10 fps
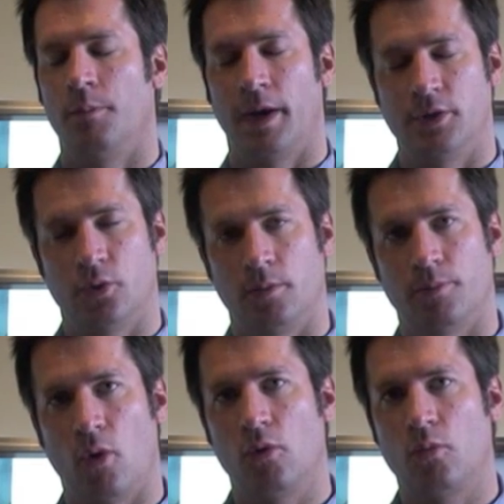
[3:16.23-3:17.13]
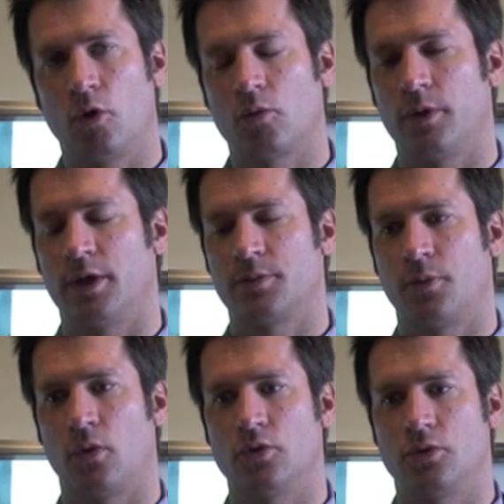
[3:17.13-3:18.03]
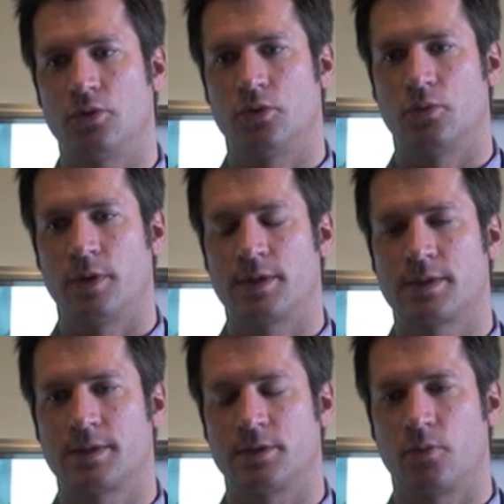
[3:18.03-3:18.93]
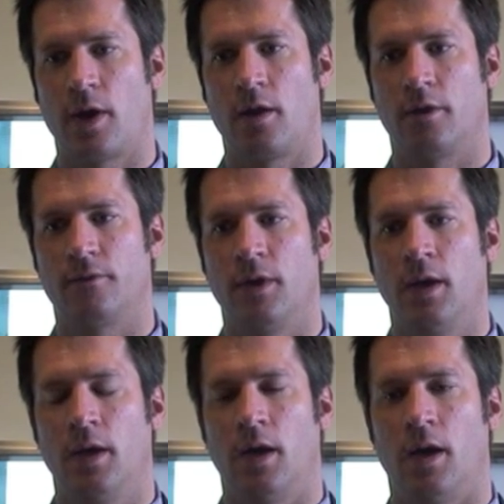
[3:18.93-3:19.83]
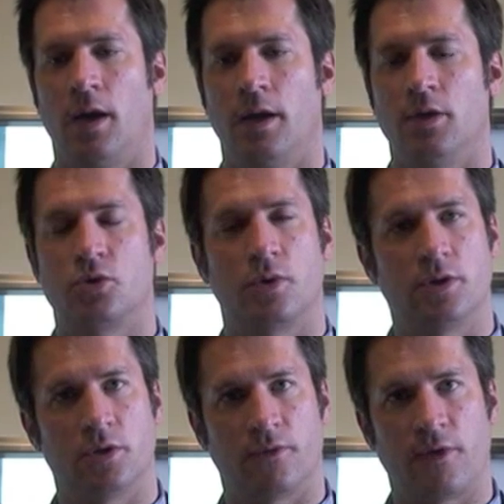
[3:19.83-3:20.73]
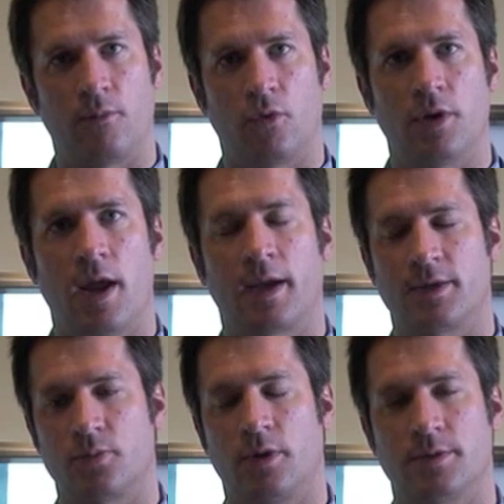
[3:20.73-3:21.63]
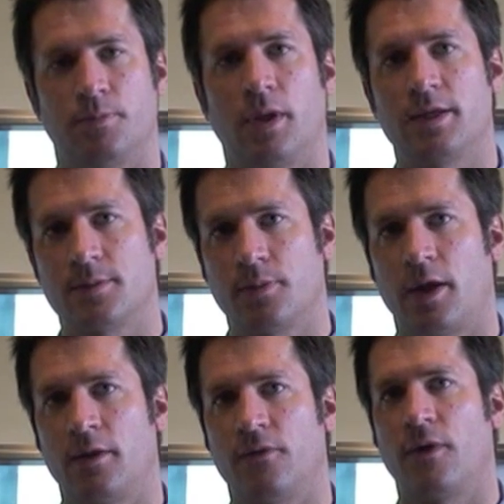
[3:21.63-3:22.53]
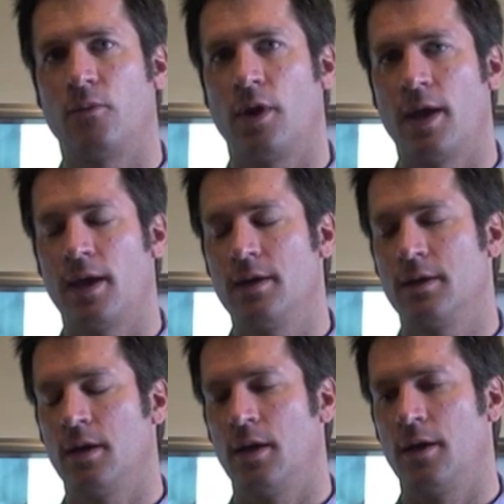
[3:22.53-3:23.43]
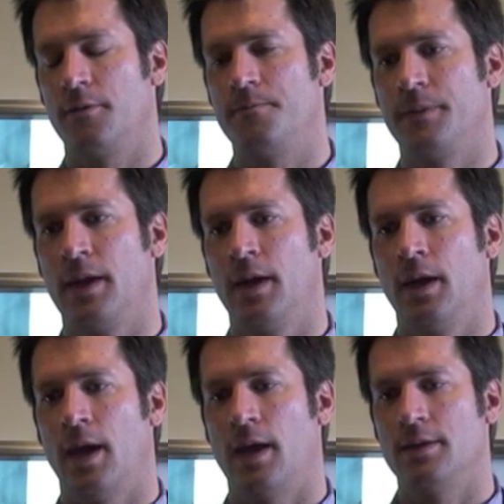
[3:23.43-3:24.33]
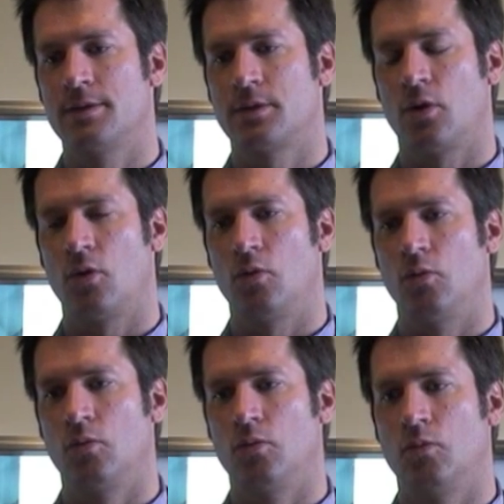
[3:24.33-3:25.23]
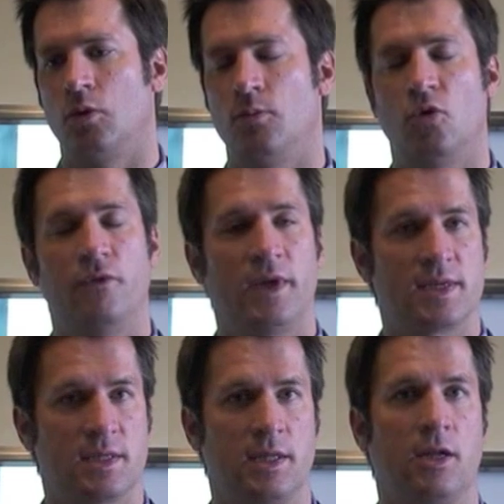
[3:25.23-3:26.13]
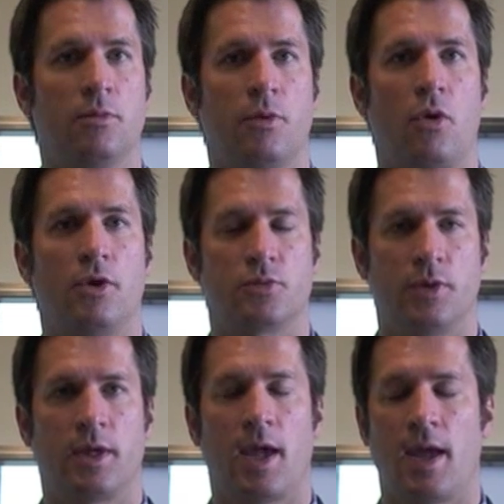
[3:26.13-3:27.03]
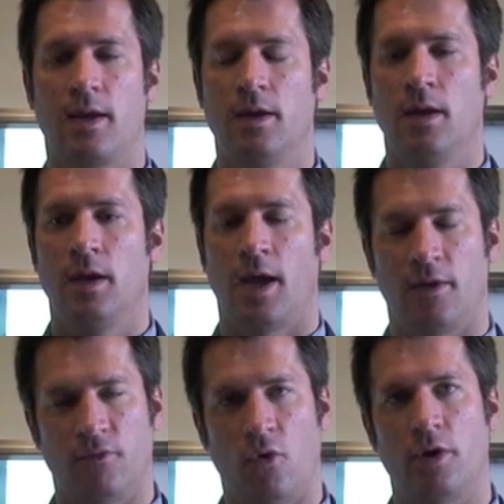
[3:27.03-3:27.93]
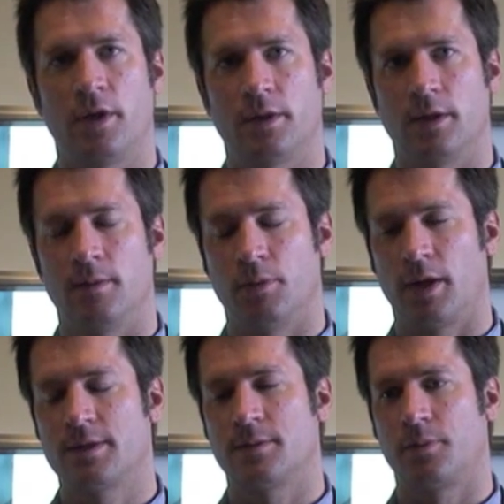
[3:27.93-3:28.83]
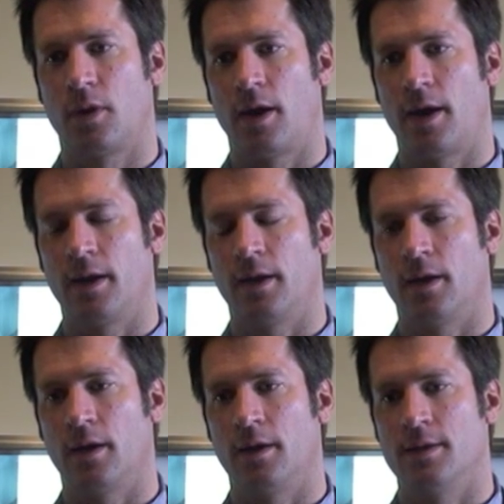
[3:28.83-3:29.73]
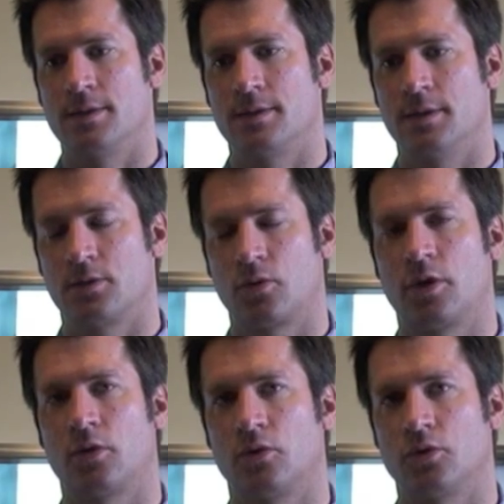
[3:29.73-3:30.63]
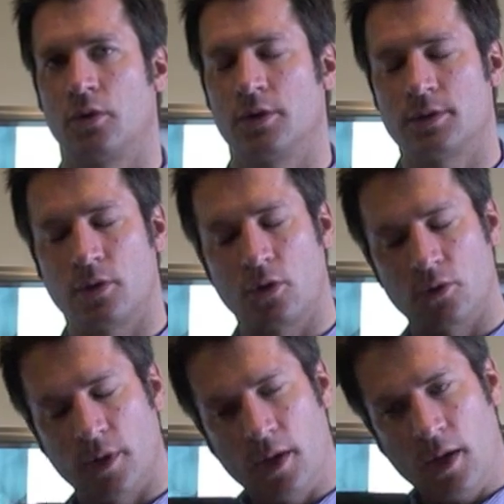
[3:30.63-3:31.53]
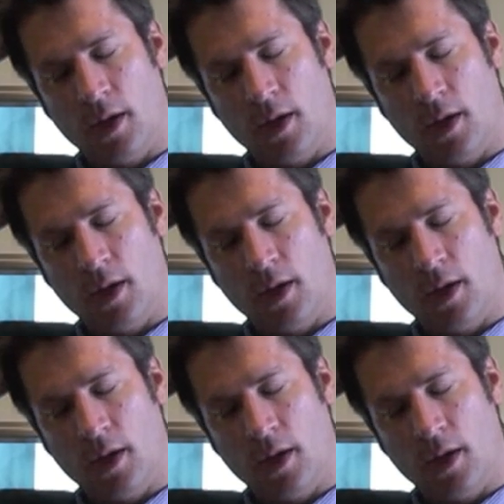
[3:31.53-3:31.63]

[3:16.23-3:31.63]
By doing bone work, we expose you to the risks as well of injury to the femoral neck as well as blood supply to the femoral head, and so removing as little bone as we can and avoiding the blood supply is critical during the surgery